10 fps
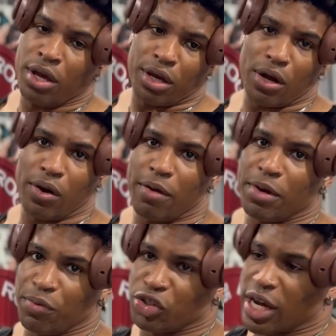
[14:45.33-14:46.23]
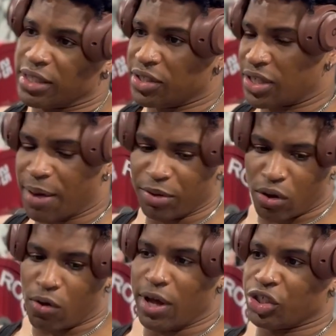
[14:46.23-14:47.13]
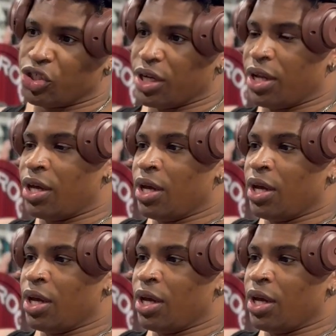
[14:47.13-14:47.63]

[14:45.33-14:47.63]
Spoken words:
You know what I mean? Retracting the scapula, all that shit.